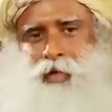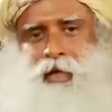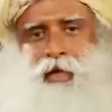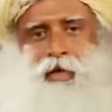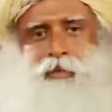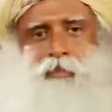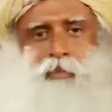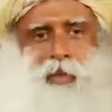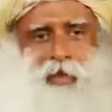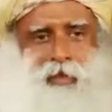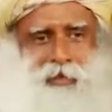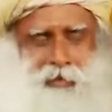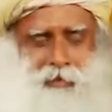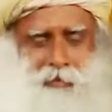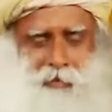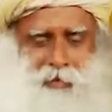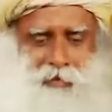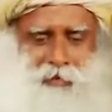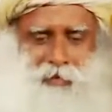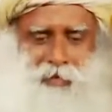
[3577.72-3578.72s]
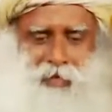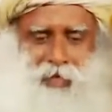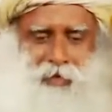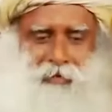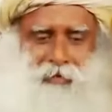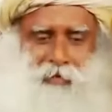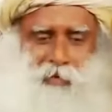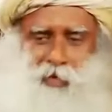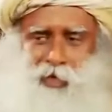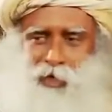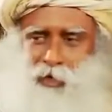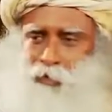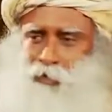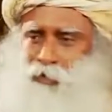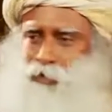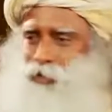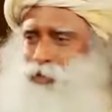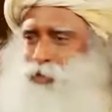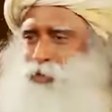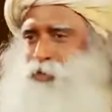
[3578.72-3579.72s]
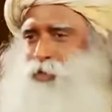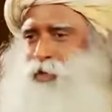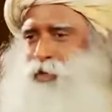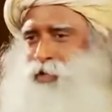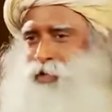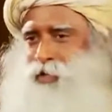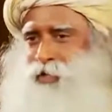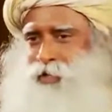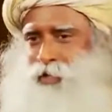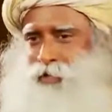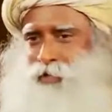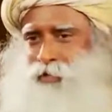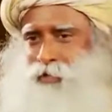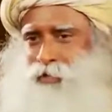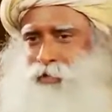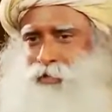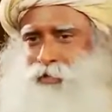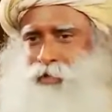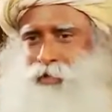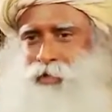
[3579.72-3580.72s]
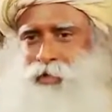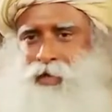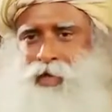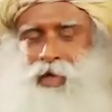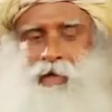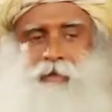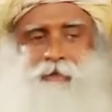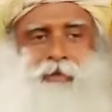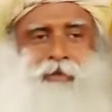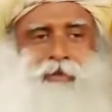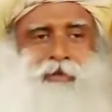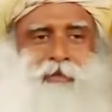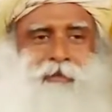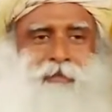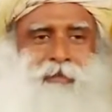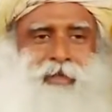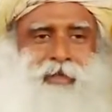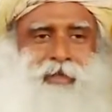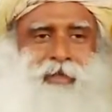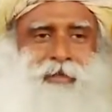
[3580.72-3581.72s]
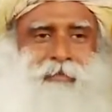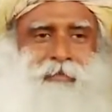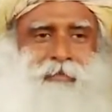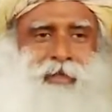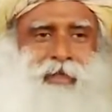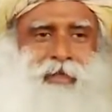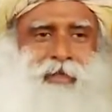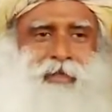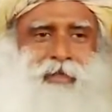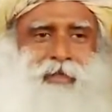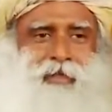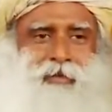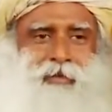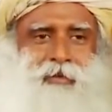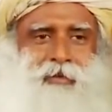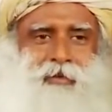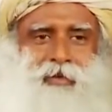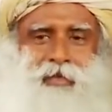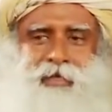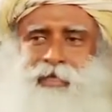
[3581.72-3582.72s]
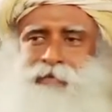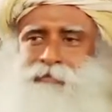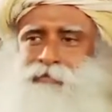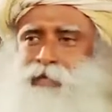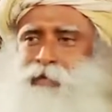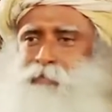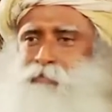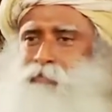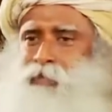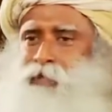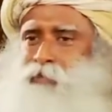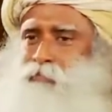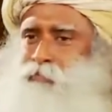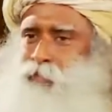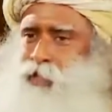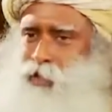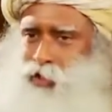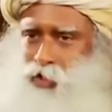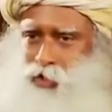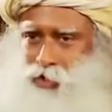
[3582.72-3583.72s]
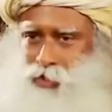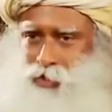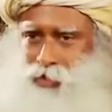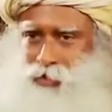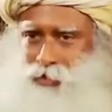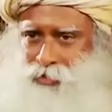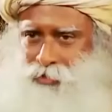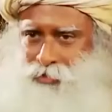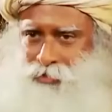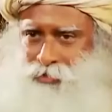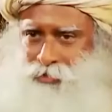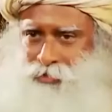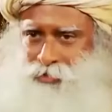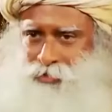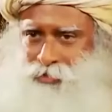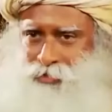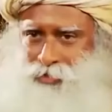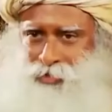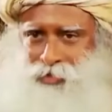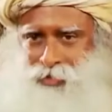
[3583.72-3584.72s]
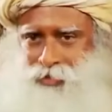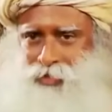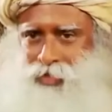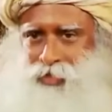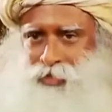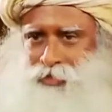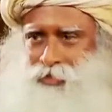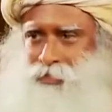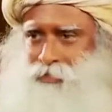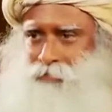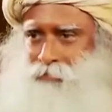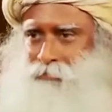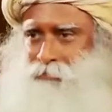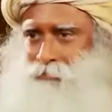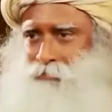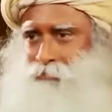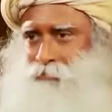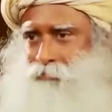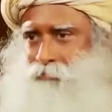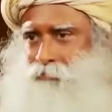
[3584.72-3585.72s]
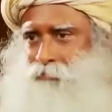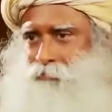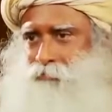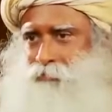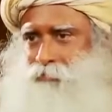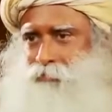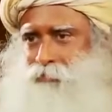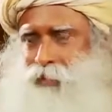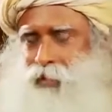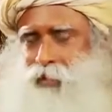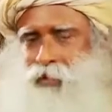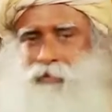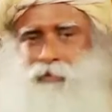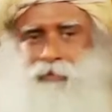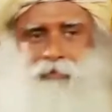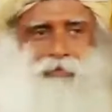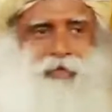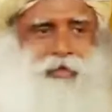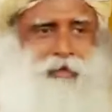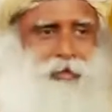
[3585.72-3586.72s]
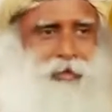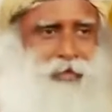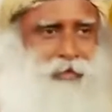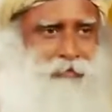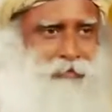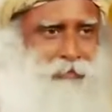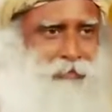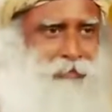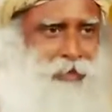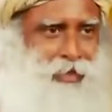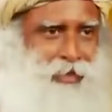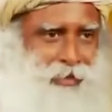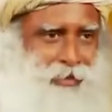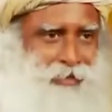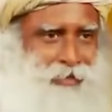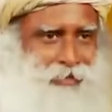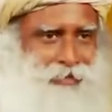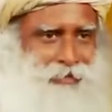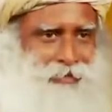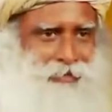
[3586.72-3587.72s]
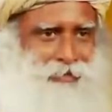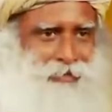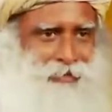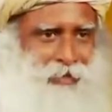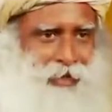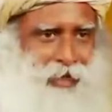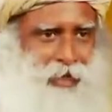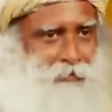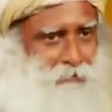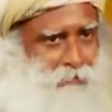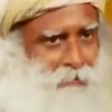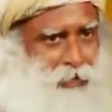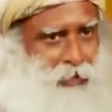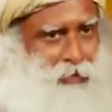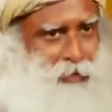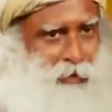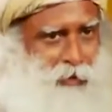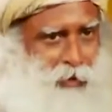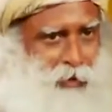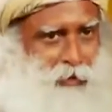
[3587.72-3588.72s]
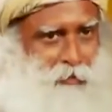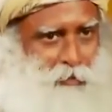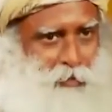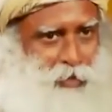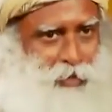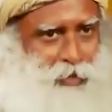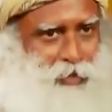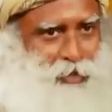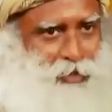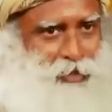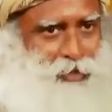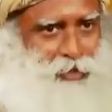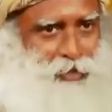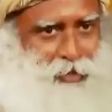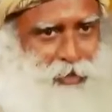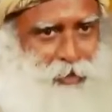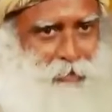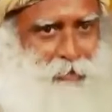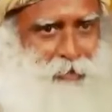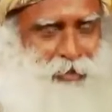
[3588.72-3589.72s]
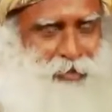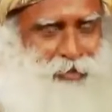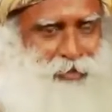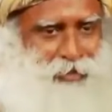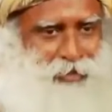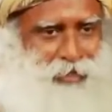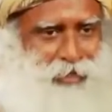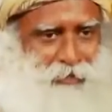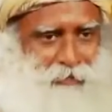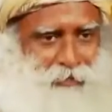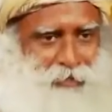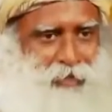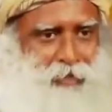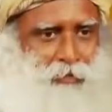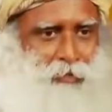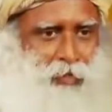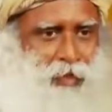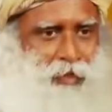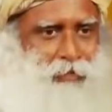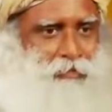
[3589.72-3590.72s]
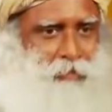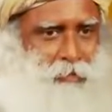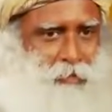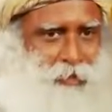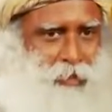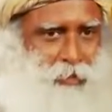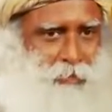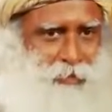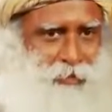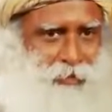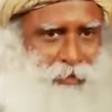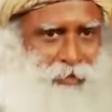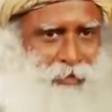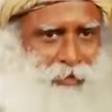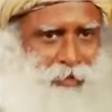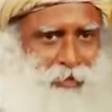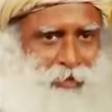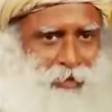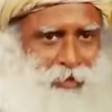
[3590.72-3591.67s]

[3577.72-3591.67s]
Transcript: I went because our work was in rural India. I went to meet the rural development minister in the center. He was a very wonderful man. I found a lot of politicians on a personal level, they're wonderful people,